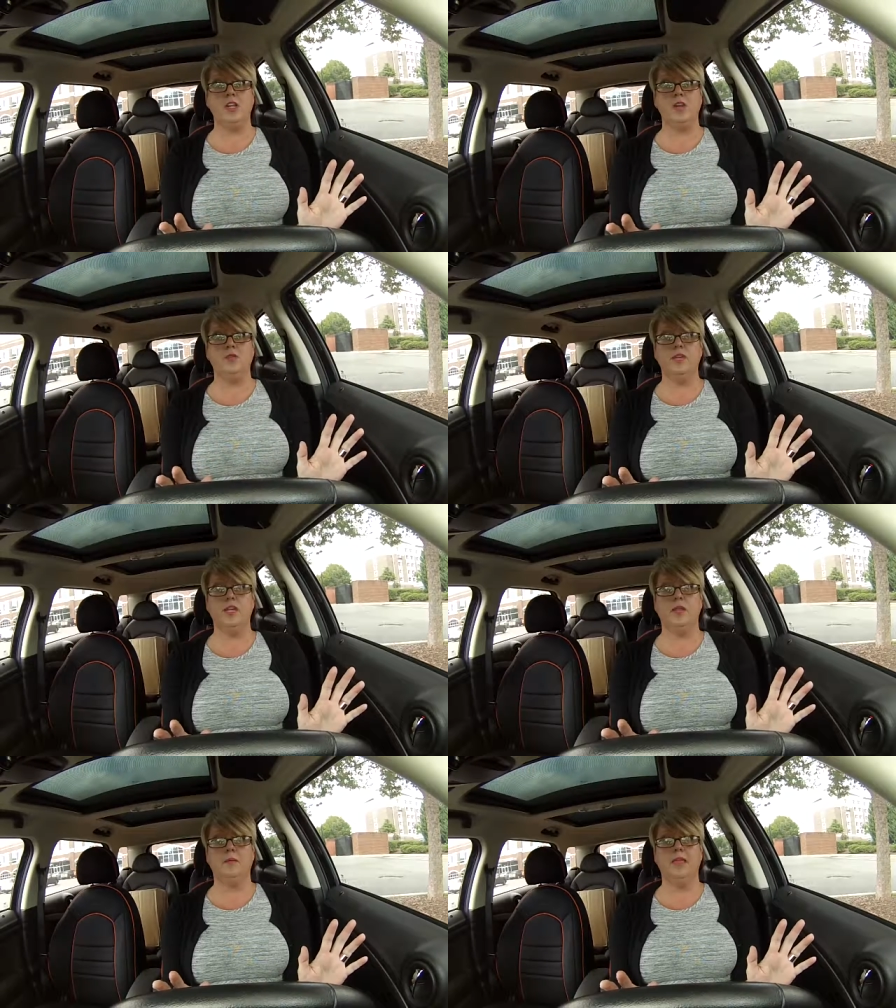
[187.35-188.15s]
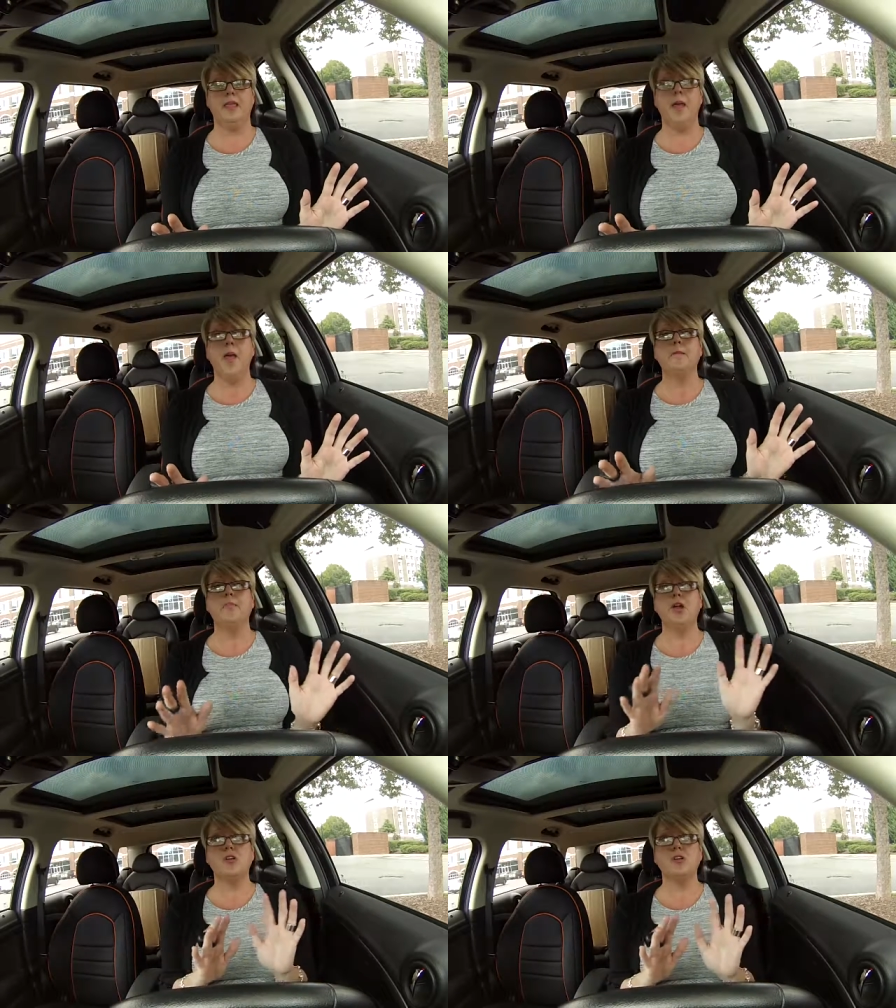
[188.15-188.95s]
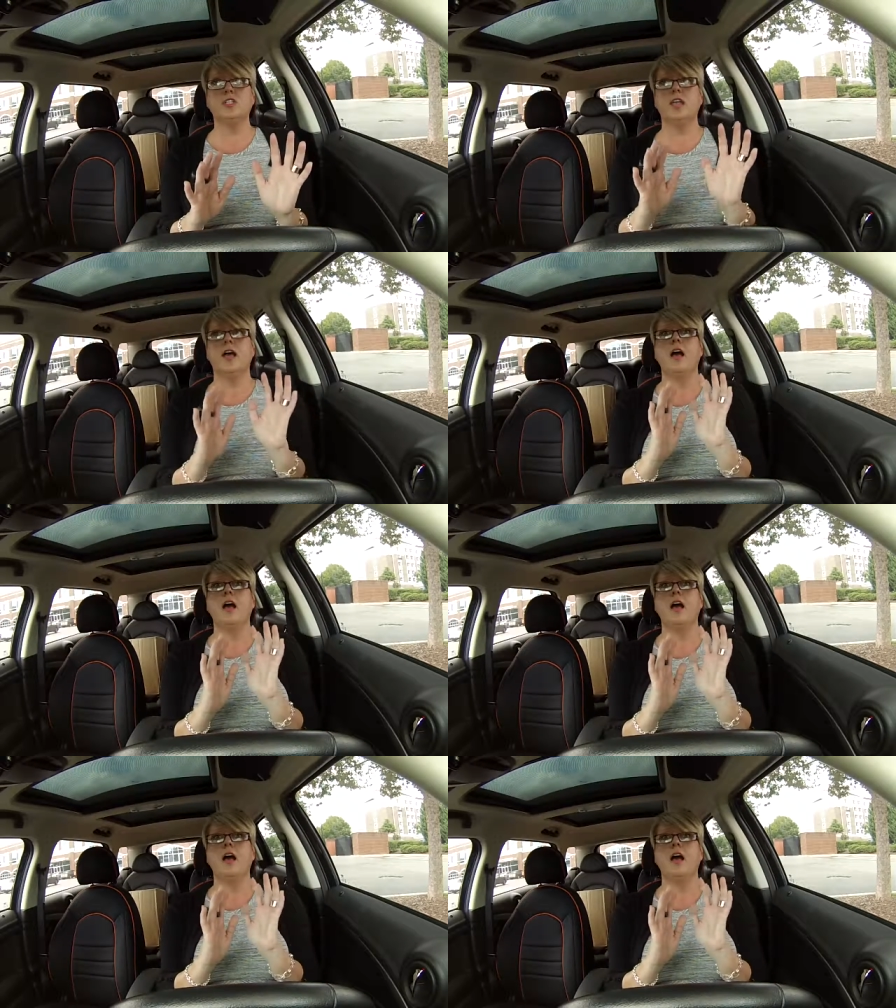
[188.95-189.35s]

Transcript: you don't need to be purged,